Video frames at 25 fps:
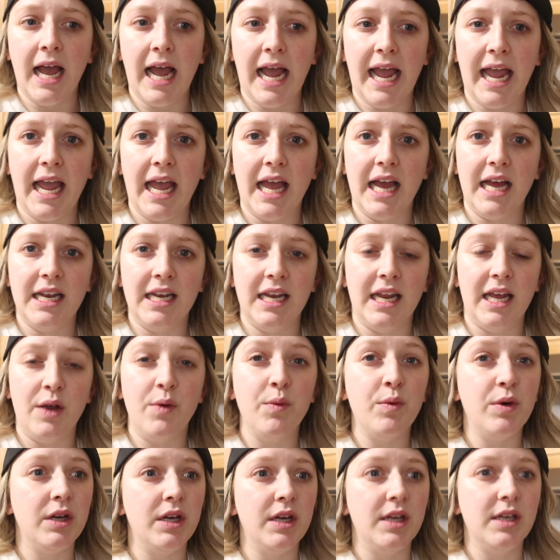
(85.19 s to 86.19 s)
and
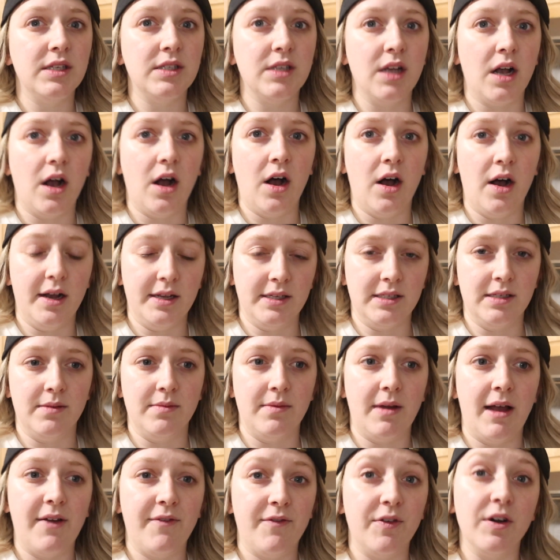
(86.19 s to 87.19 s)
it was
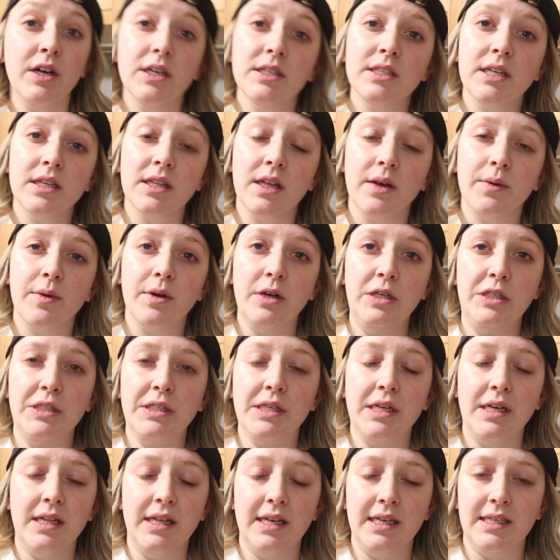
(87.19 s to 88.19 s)
awesome. At first I thought we were
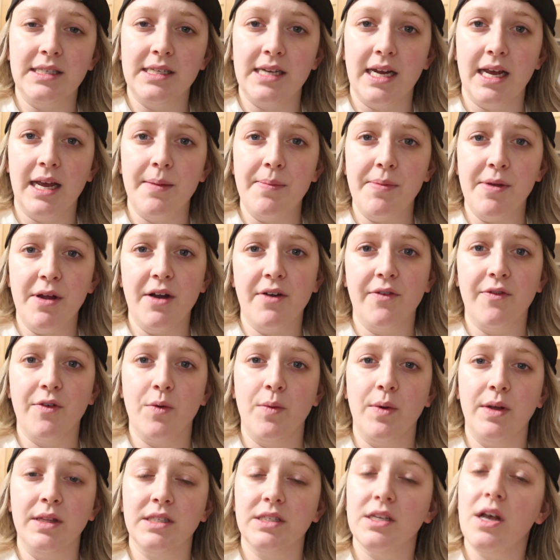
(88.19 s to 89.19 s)
just gonna like stay up there for
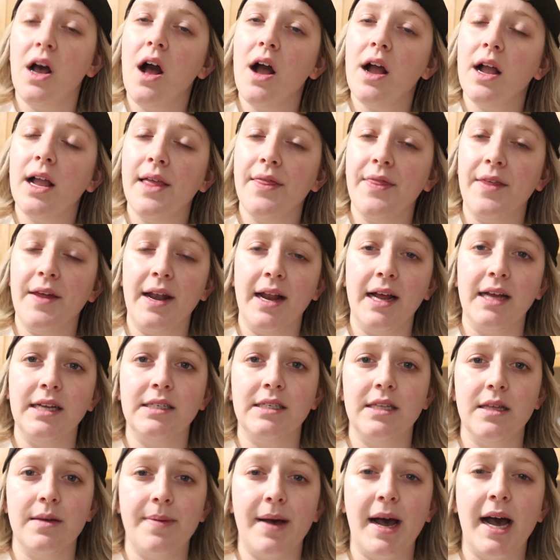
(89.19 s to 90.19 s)
one song and then
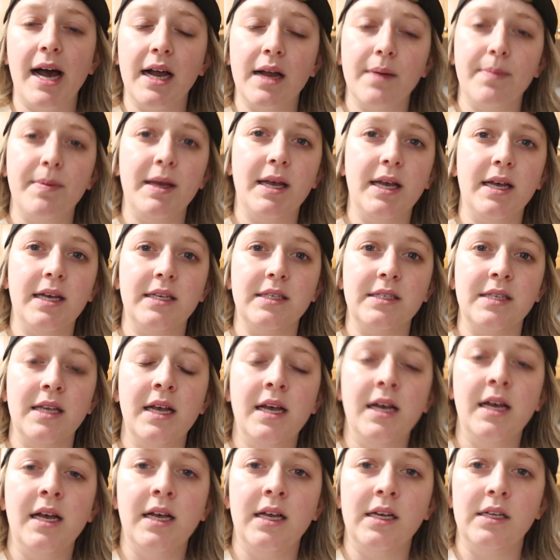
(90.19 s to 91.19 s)
head to the back, because
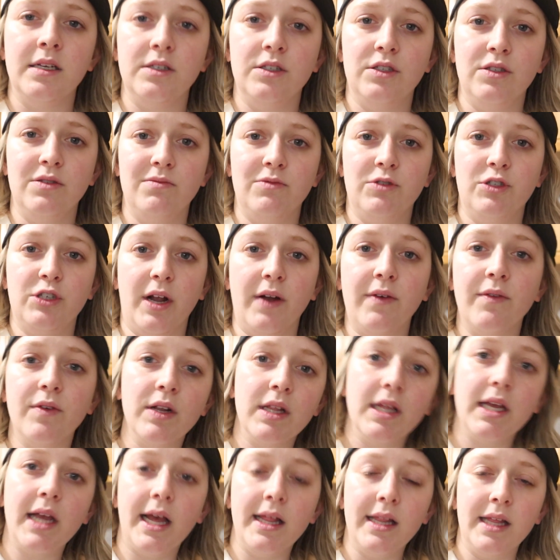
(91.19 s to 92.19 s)

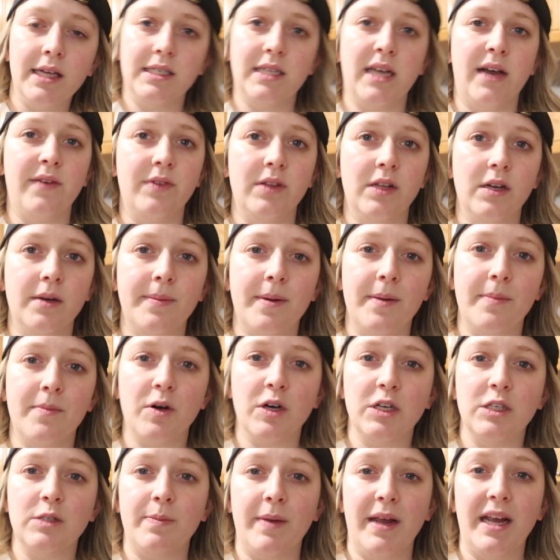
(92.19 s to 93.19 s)
generally I like to have a little bit
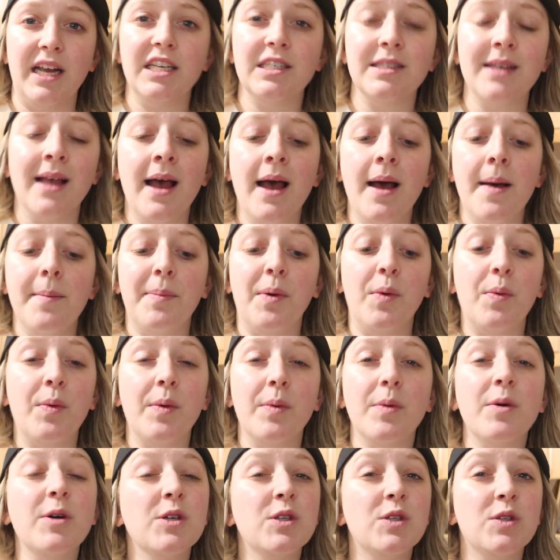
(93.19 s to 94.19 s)
more space, but
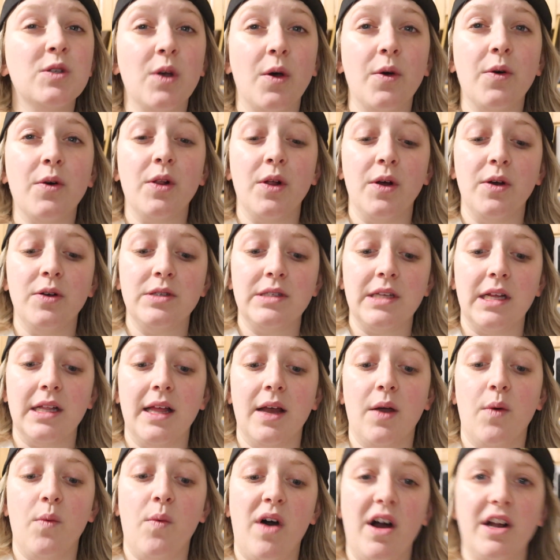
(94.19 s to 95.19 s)
we were so close that
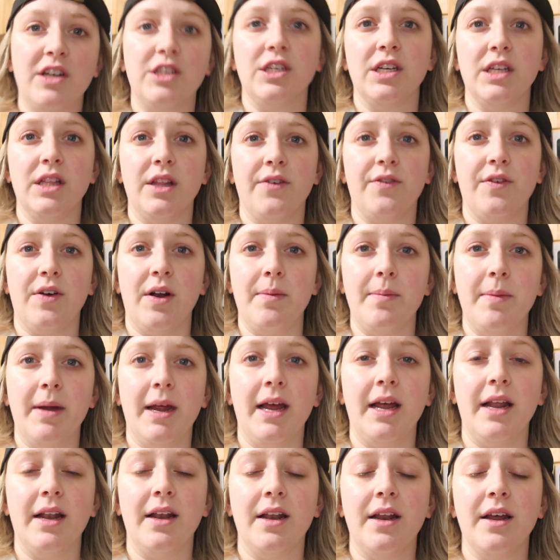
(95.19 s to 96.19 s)
like watching the front
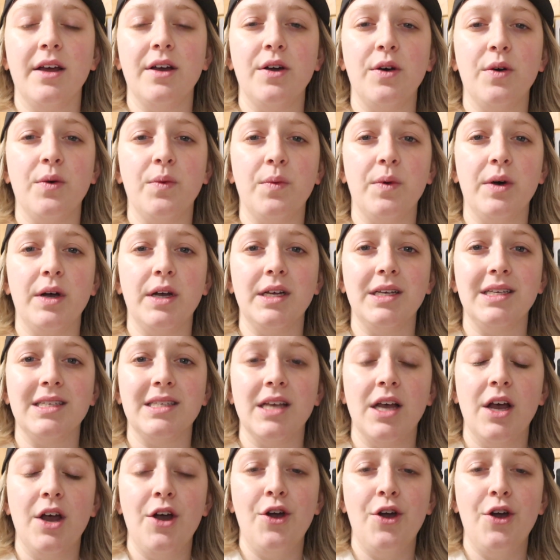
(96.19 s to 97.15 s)
man was